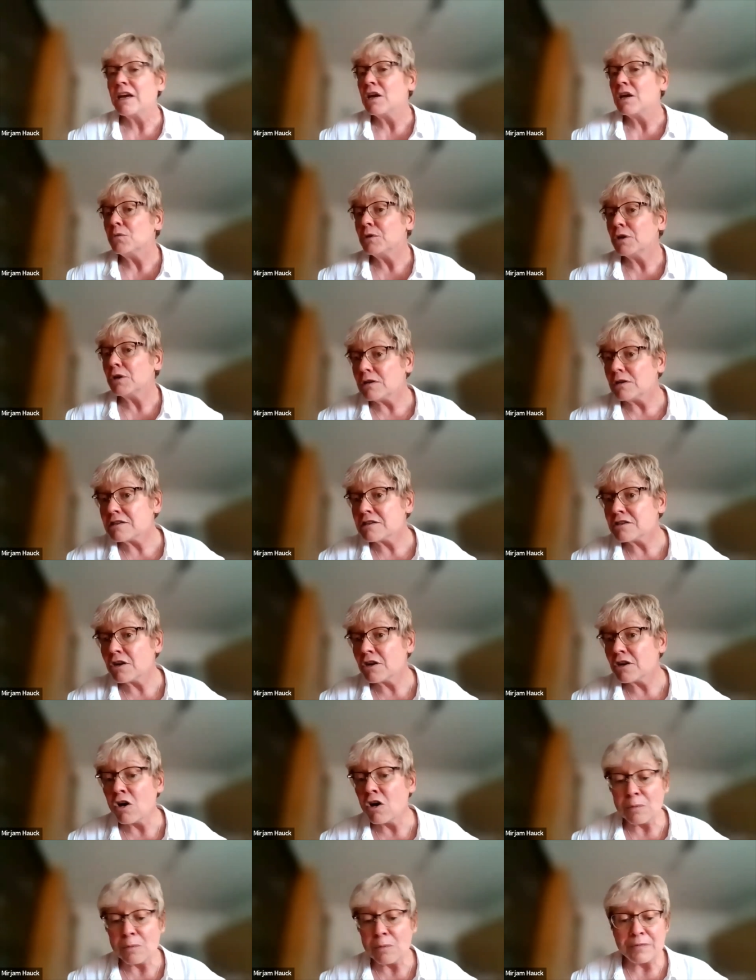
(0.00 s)
We also
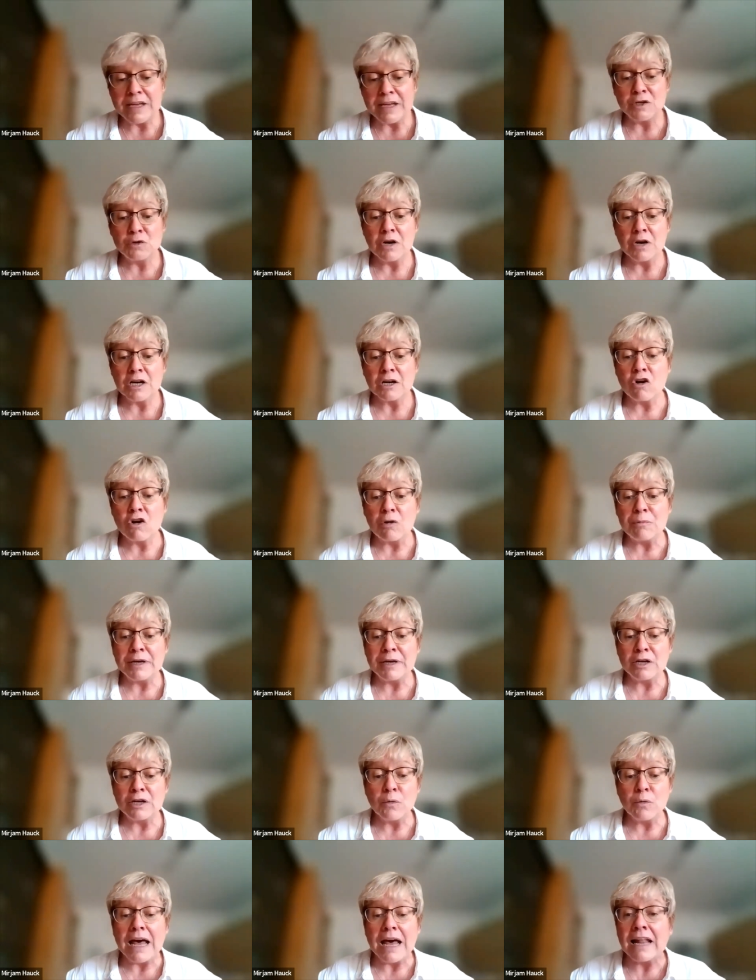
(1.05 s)
hope that you are
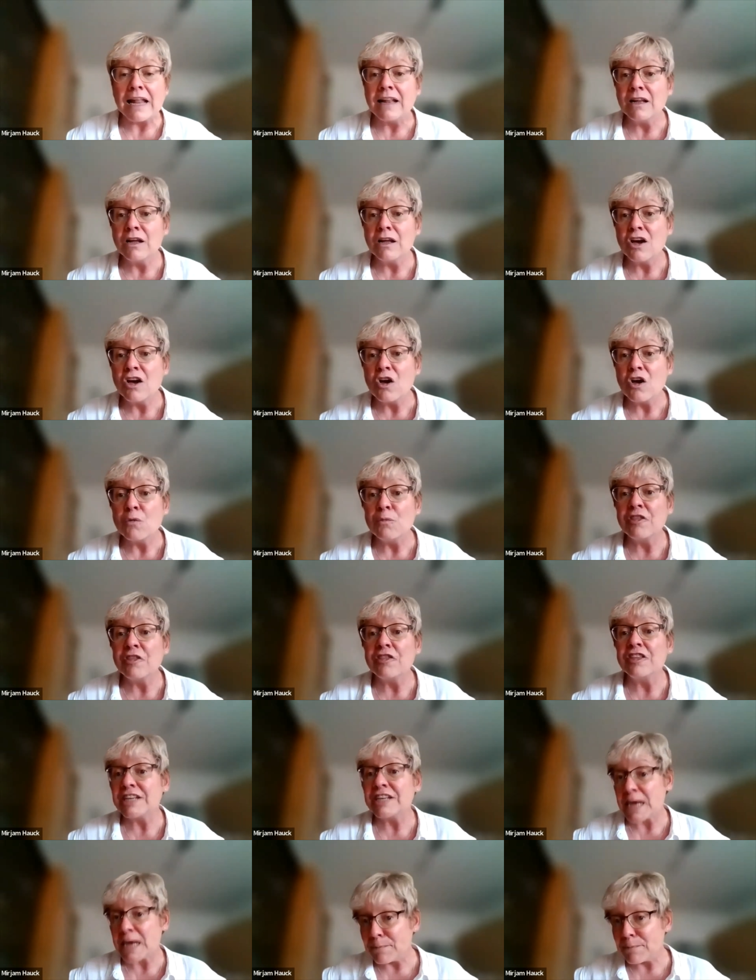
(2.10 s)
coping well with the
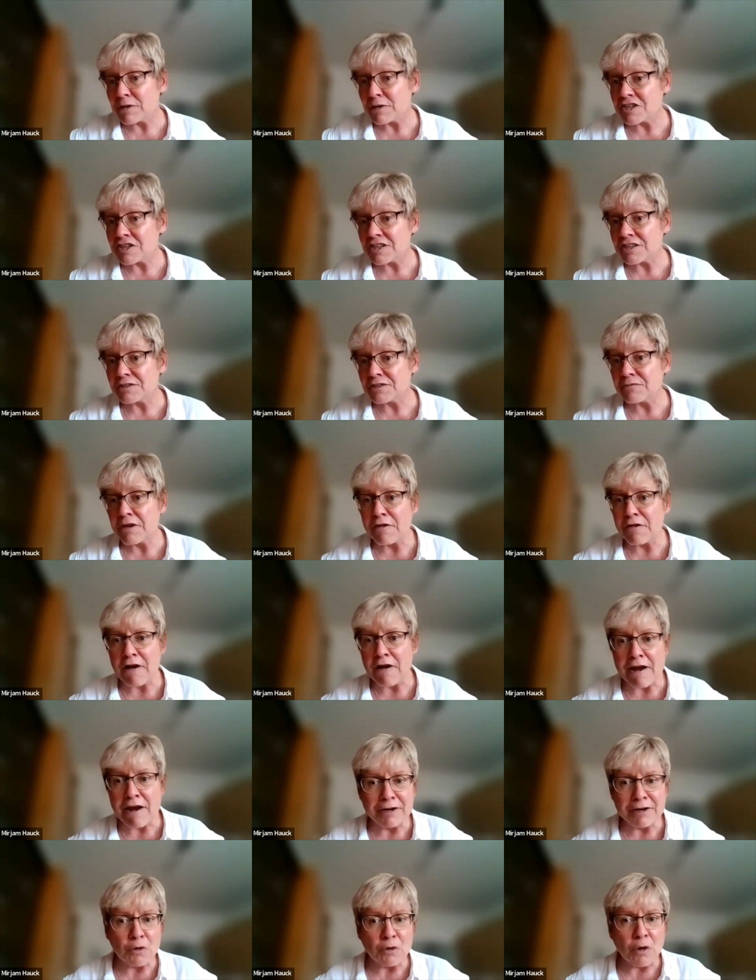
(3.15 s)
temperatures
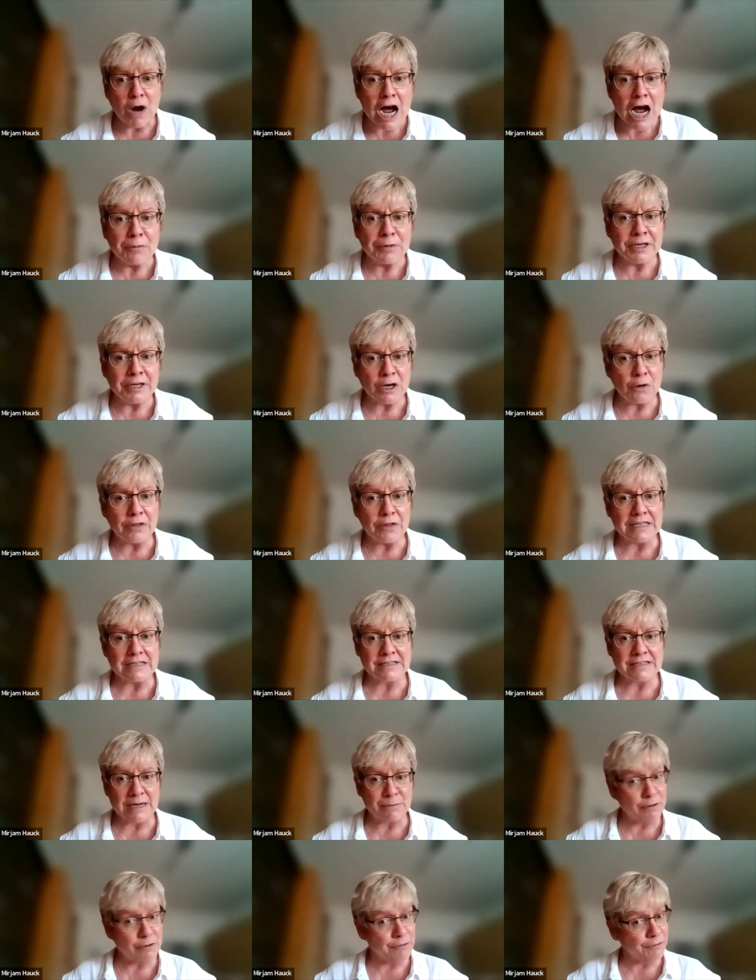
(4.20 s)
wherever you are. We know that
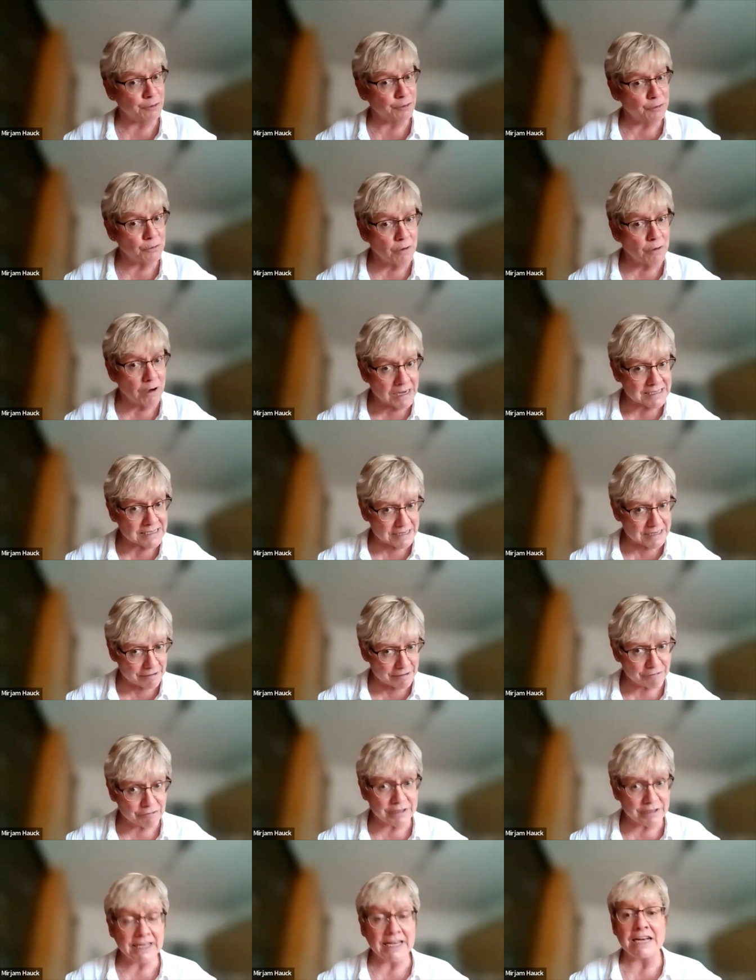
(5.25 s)
some of you are
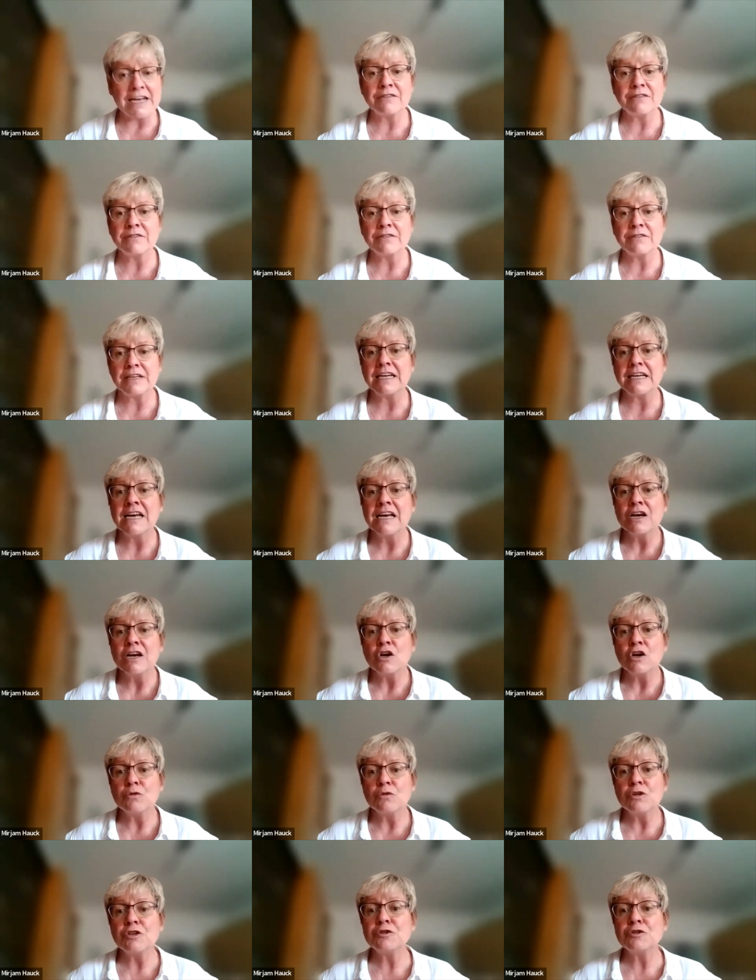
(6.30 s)
suffering and we
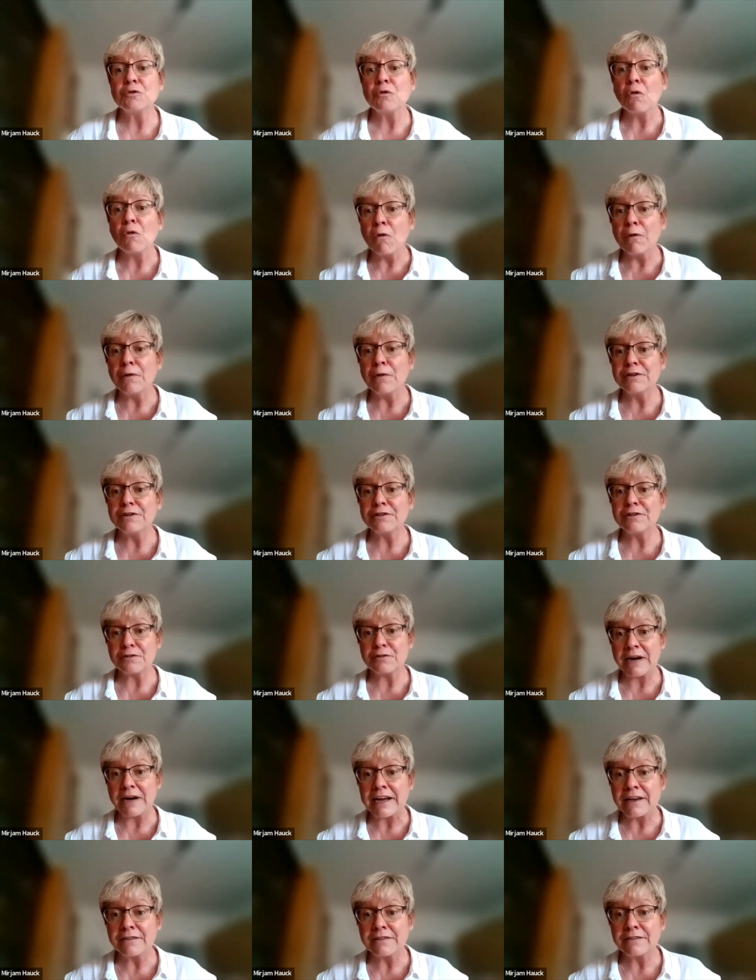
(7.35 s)
wish you all the
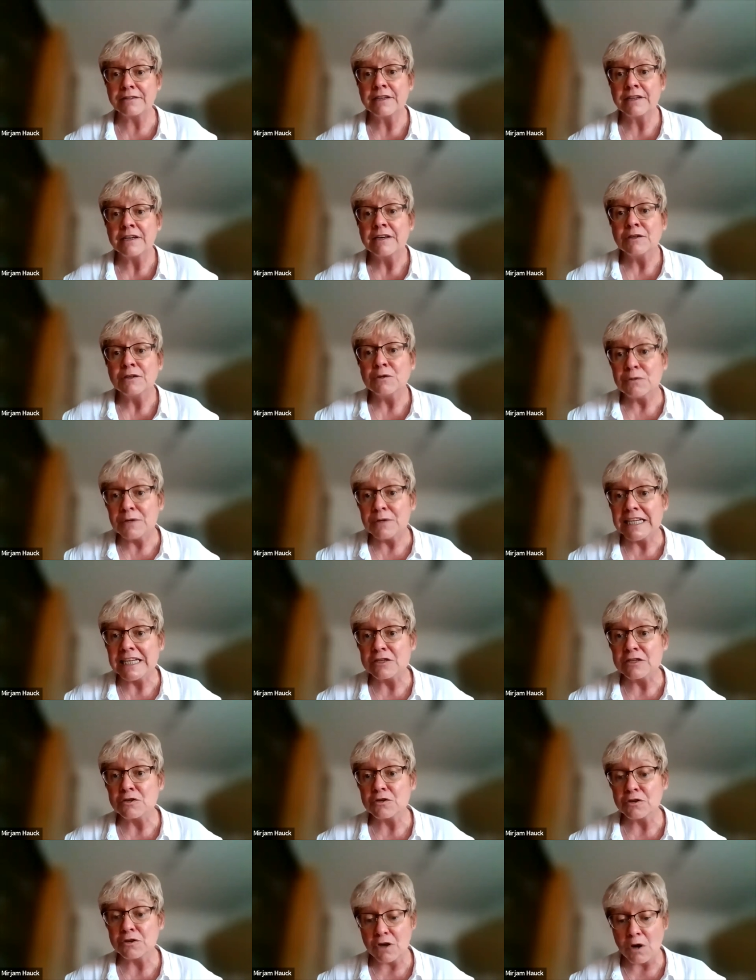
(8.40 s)
strength you need
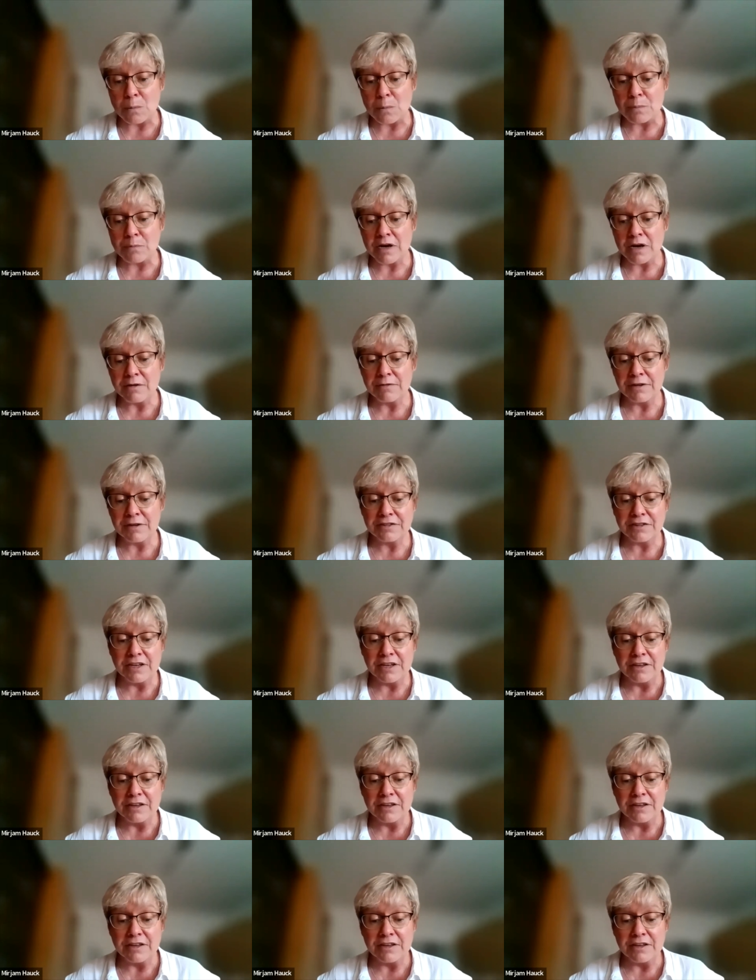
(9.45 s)
to cope with
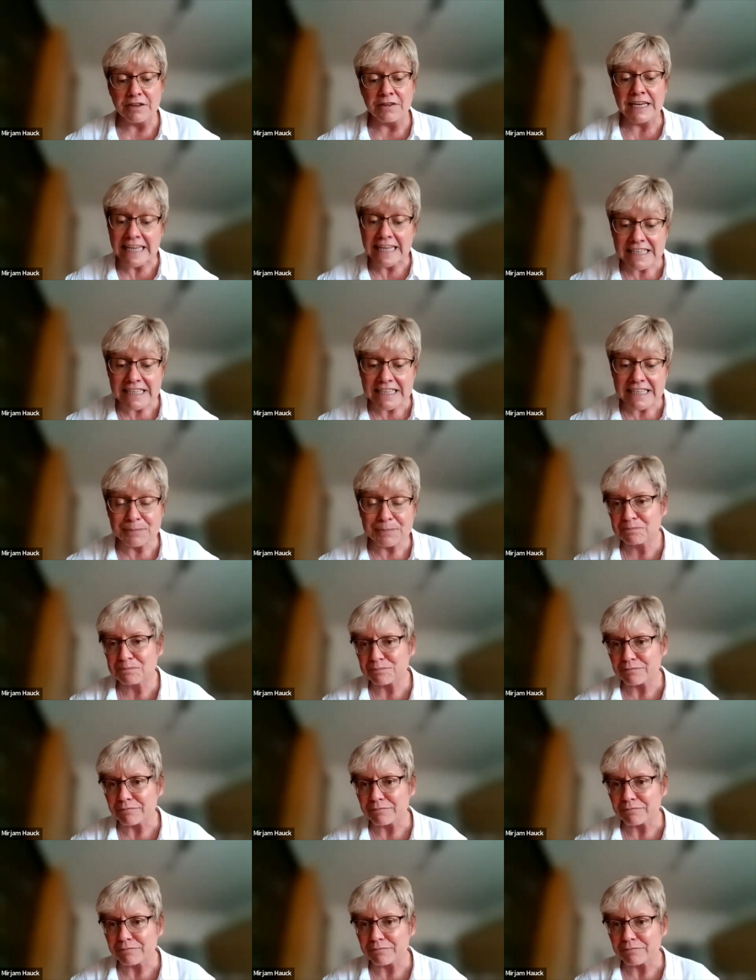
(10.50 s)
the heat.